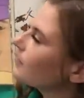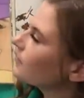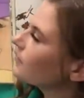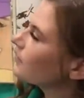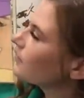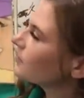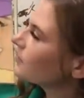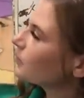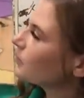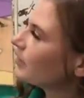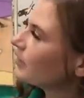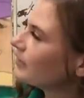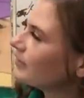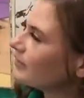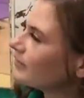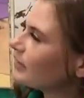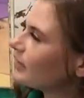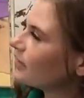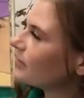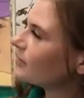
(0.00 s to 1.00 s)
The spring
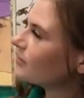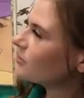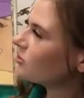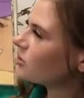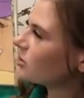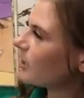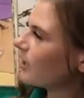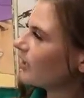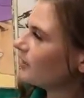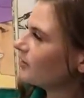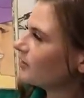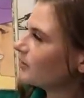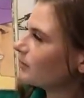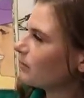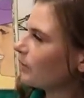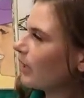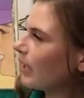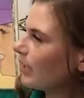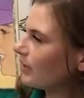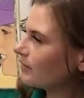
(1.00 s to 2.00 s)
sun shines
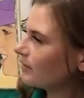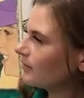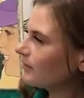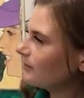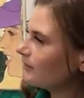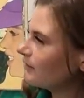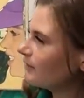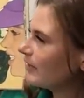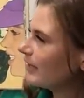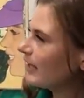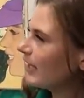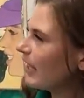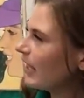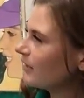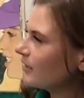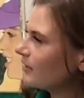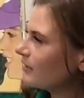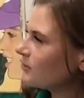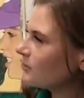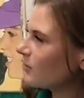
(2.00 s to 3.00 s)
bright.
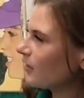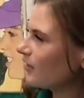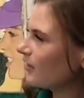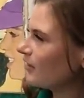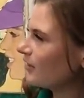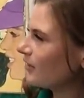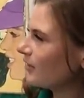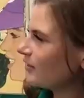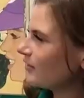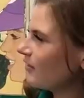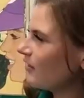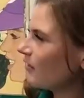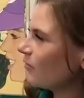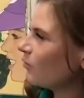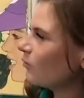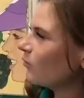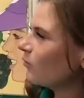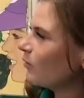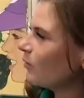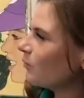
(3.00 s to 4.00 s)
At the trellis, a
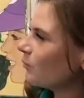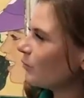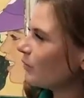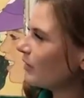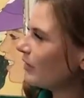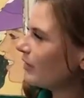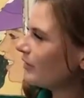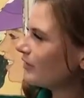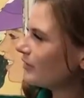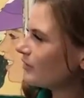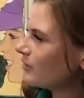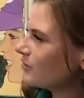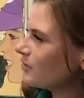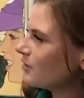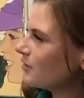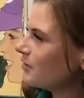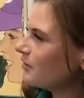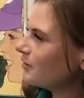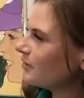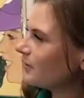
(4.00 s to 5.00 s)
cool breeze
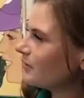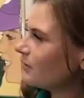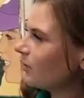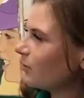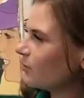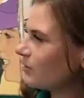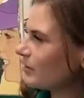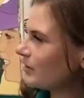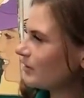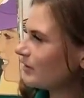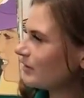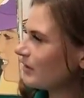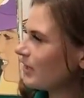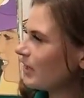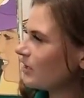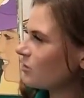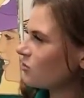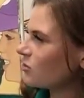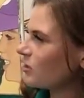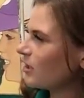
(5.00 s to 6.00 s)
chills noses
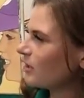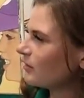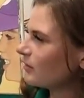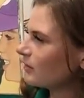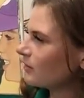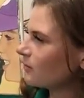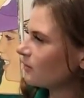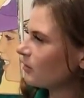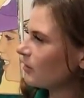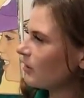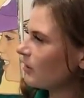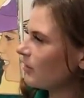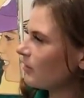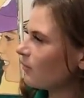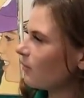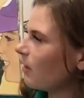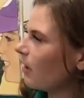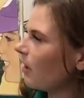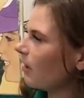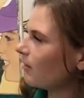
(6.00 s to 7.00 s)
and shakes free the
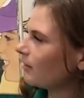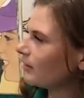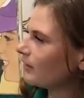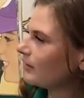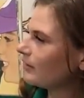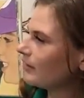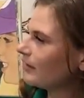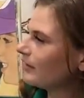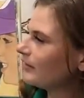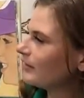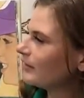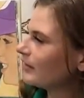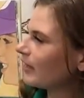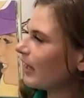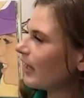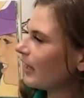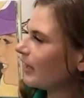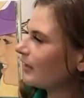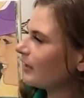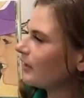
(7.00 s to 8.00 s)
pollen
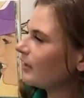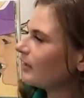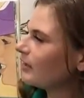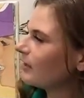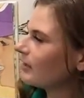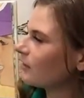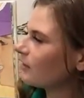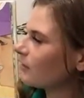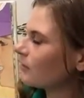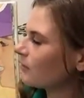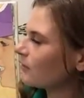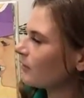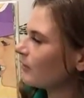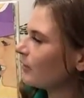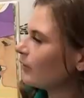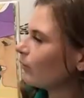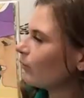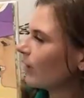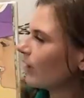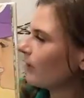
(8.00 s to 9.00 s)
inside
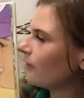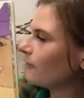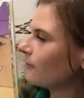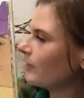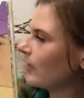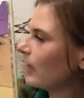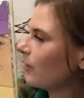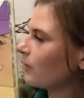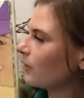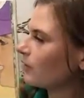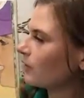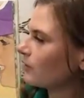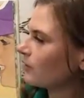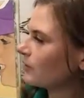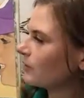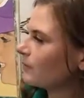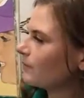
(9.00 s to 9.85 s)
early white flowers.